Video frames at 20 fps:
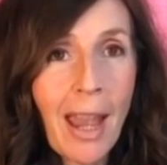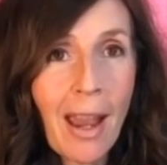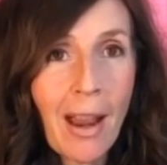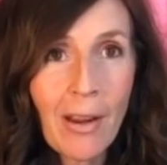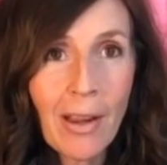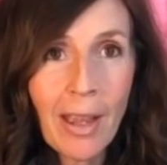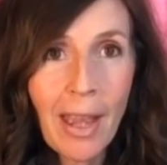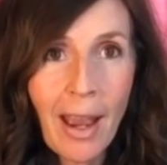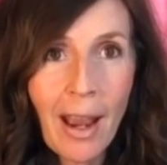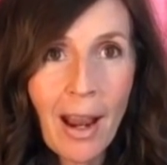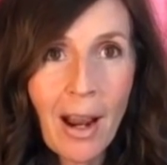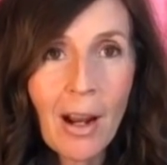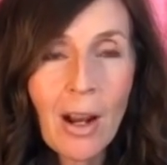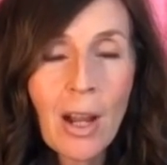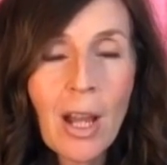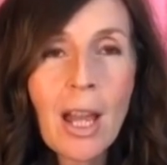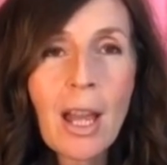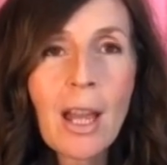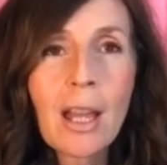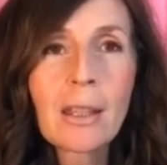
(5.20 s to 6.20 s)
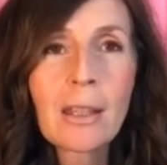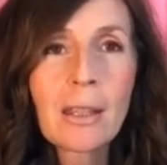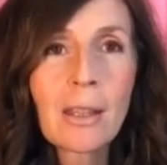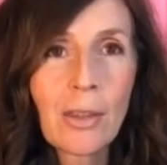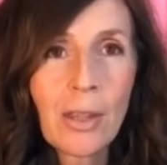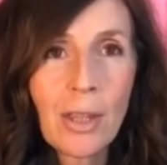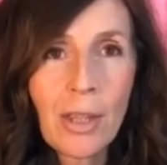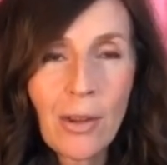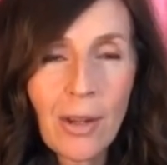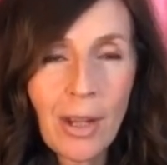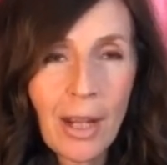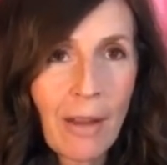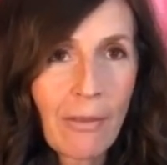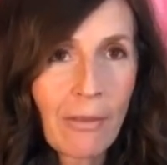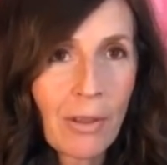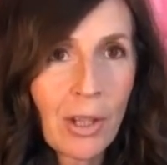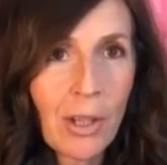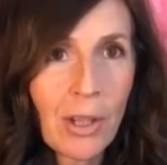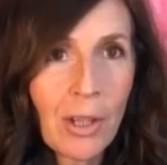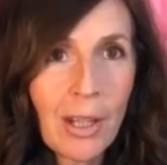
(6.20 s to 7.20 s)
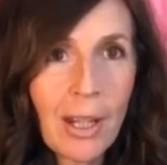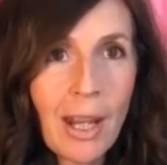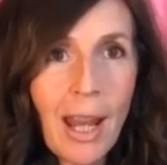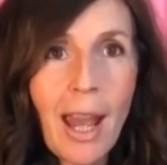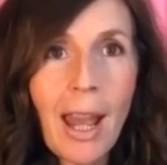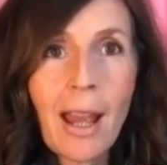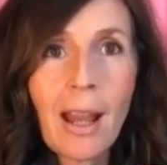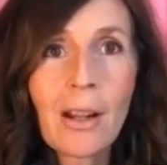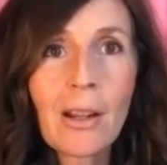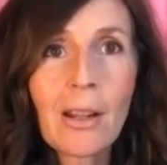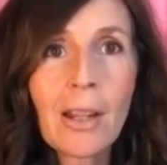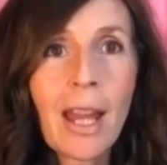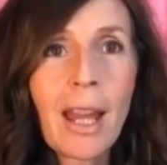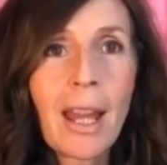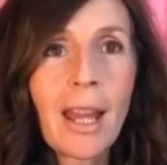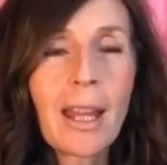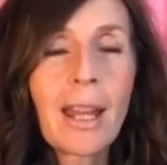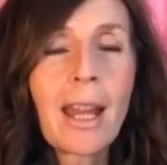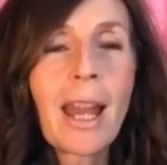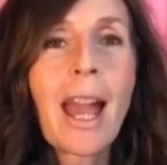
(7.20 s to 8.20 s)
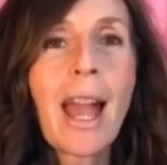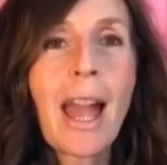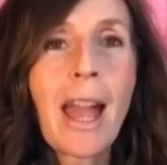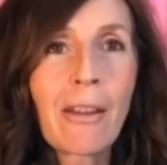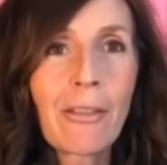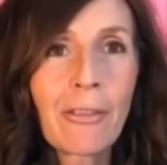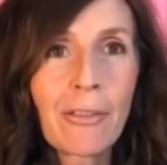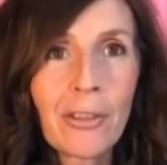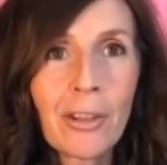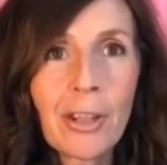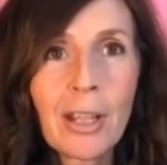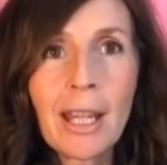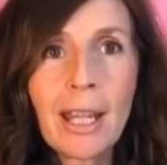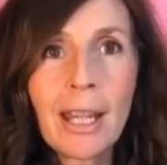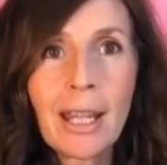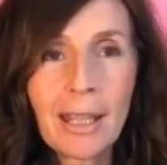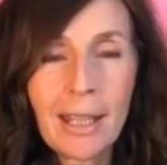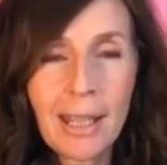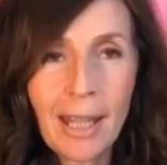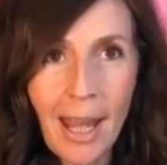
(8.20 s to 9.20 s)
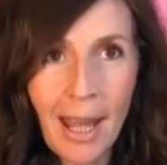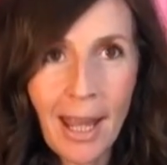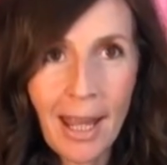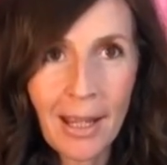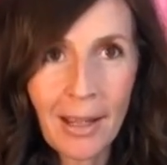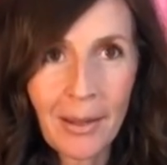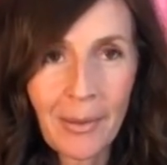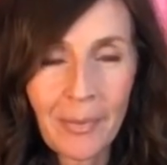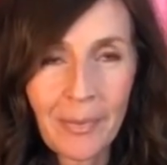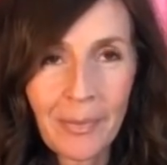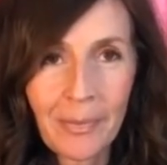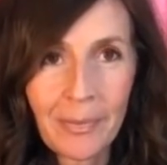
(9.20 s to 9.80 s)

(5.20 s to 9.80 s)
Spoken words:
hair care so that you can have a good hair day every day.